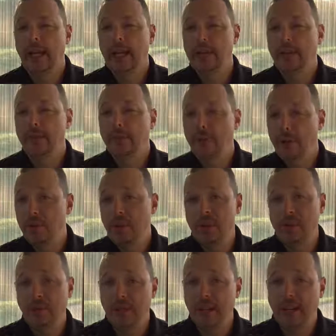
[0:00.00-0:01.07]
as the phone
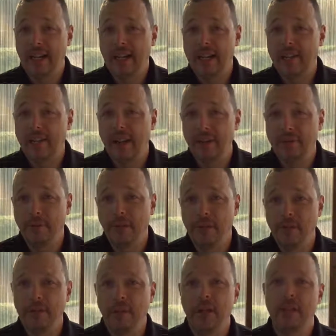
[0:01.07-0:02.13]
number that I give out for
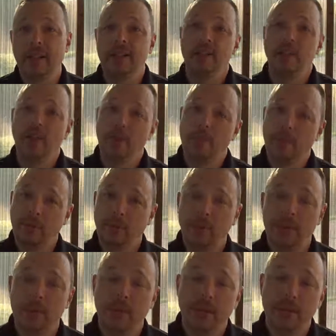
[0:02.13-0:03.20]
everybody. So all my
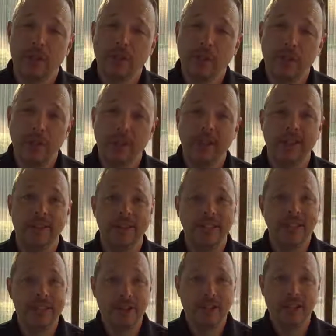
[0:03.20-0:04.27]
voicemails go in there.
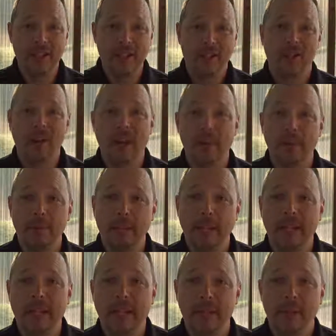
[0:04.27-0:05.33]
They transcribe them and
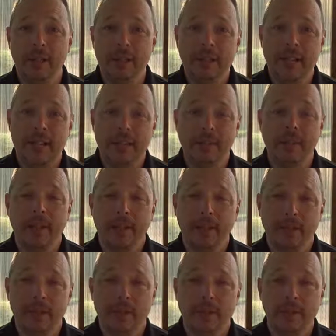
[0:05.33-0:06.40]
I get them in a text
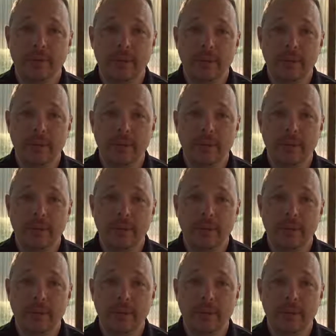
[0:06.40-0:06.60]
message.